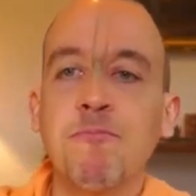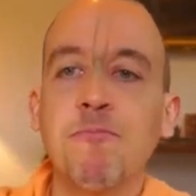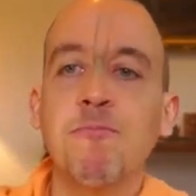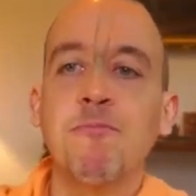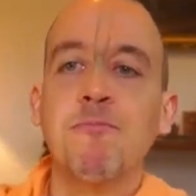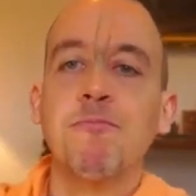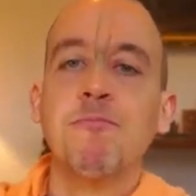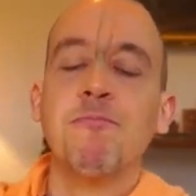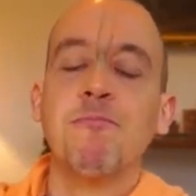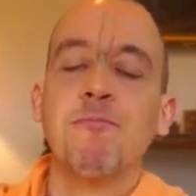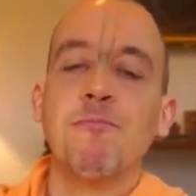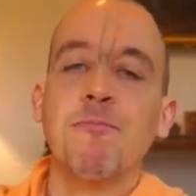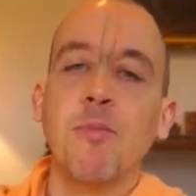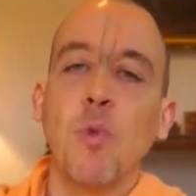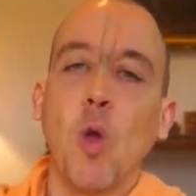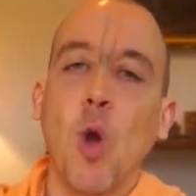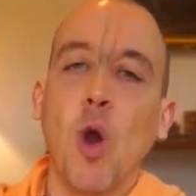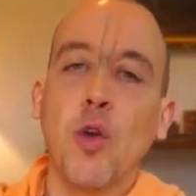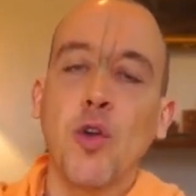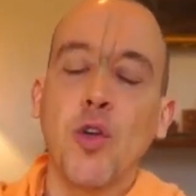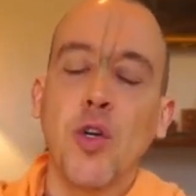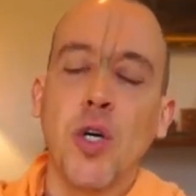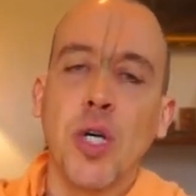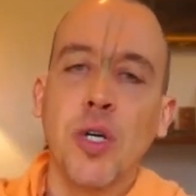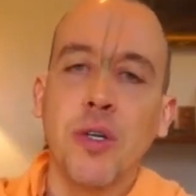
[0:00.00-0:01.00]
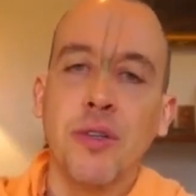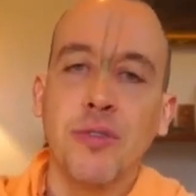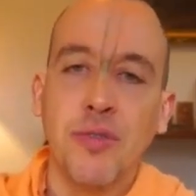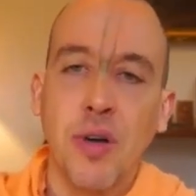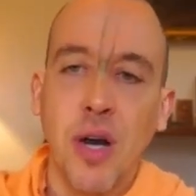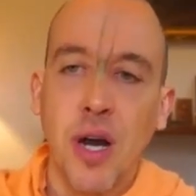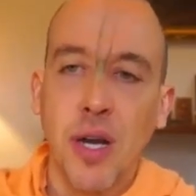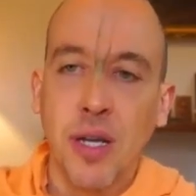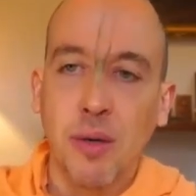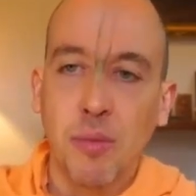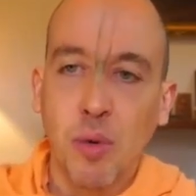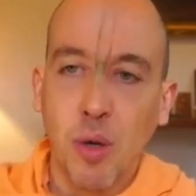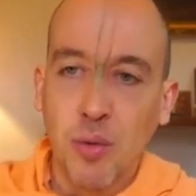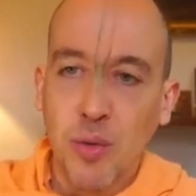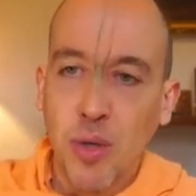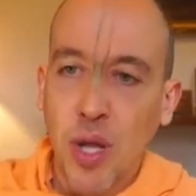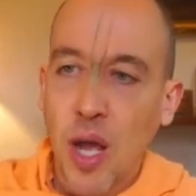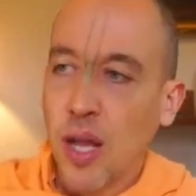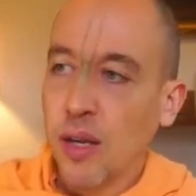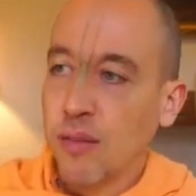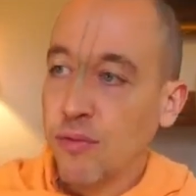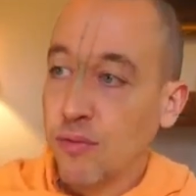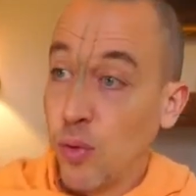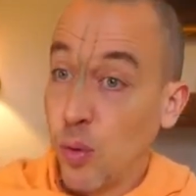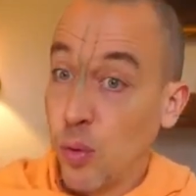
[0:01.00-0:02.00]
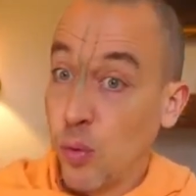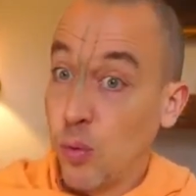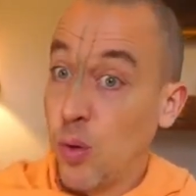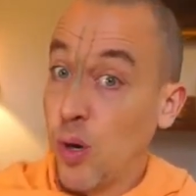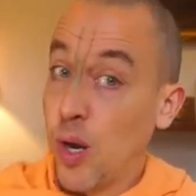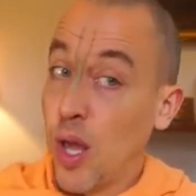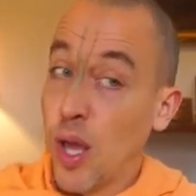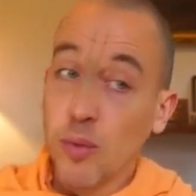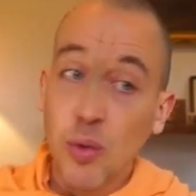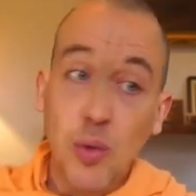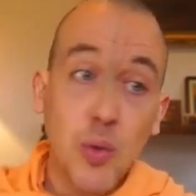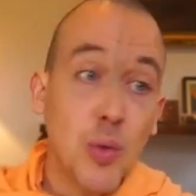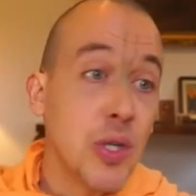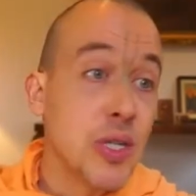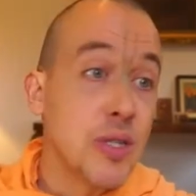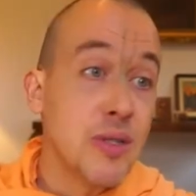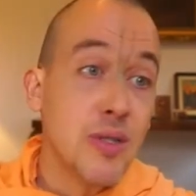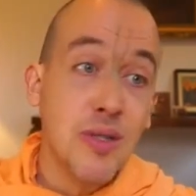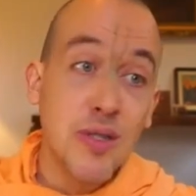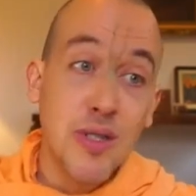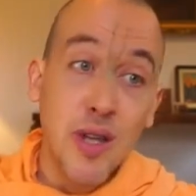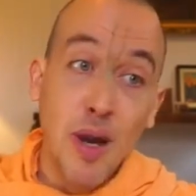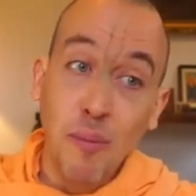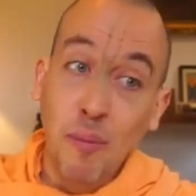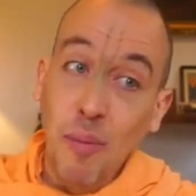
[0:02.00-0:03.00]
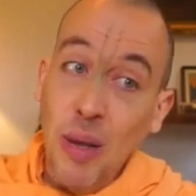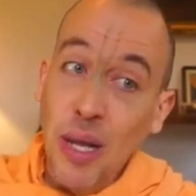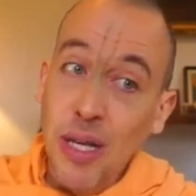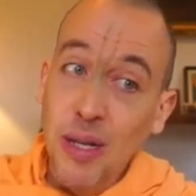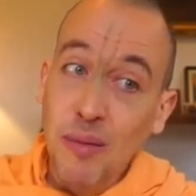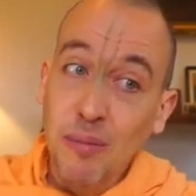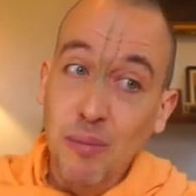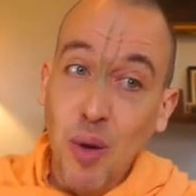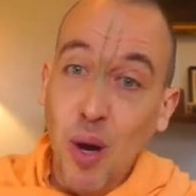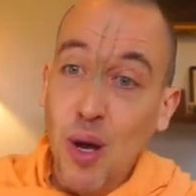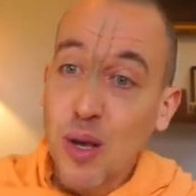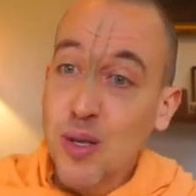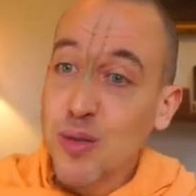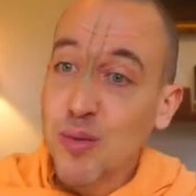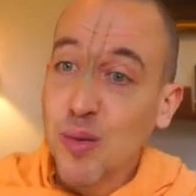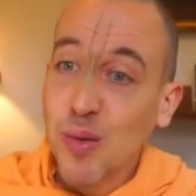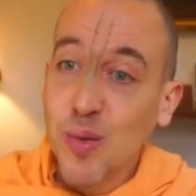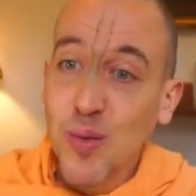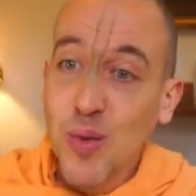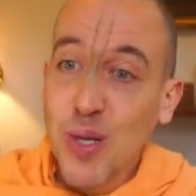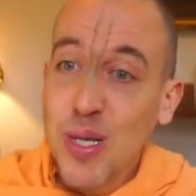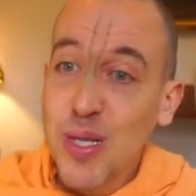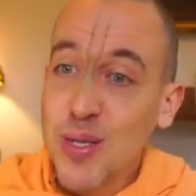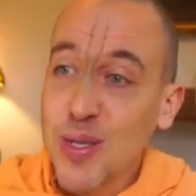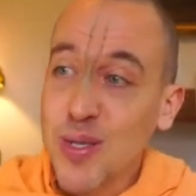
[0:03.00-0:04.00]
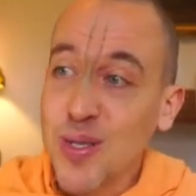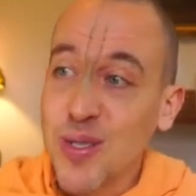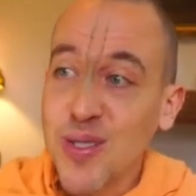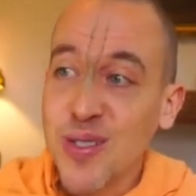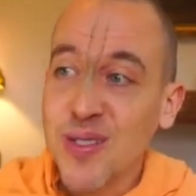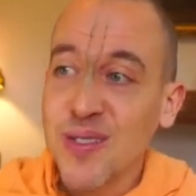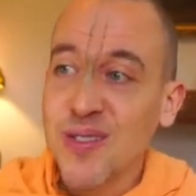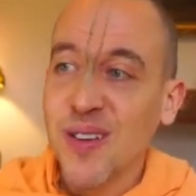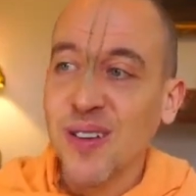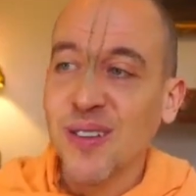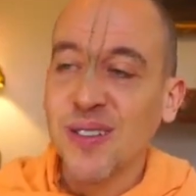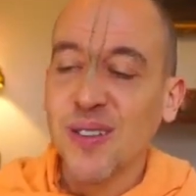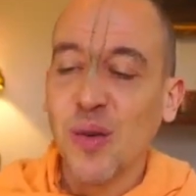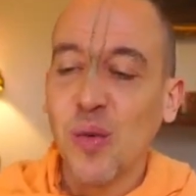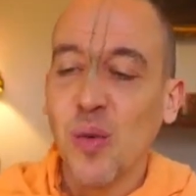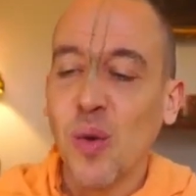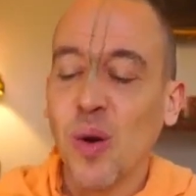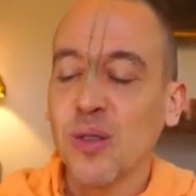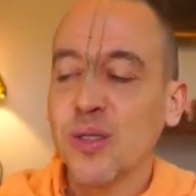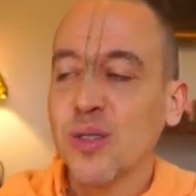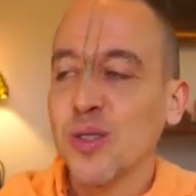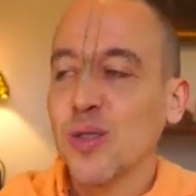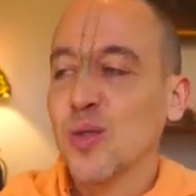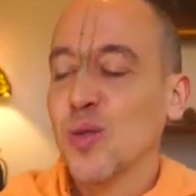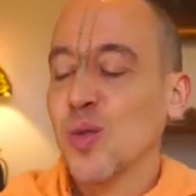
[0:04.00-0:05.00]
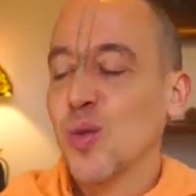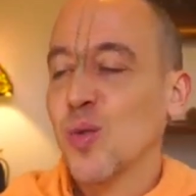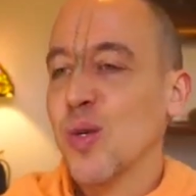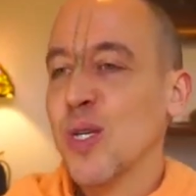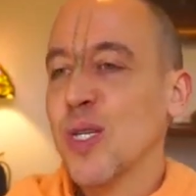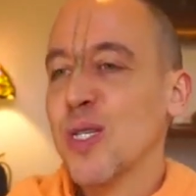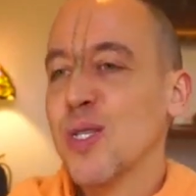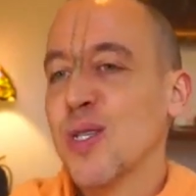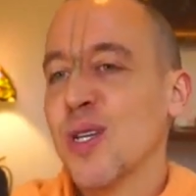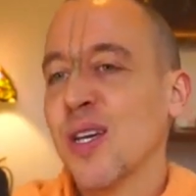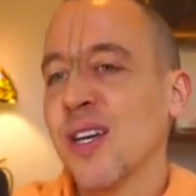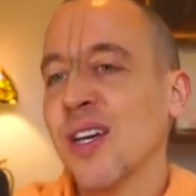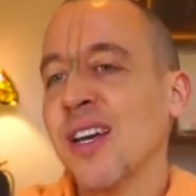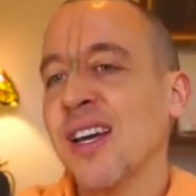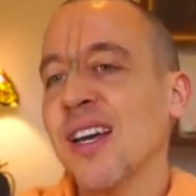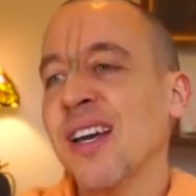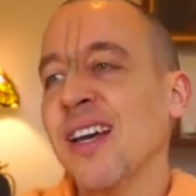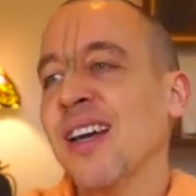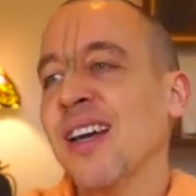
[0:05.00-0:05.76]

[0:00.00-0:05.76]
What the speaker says: They are terrified about that for whatever reason. There are many possible reasons. You know, they're wanting to risk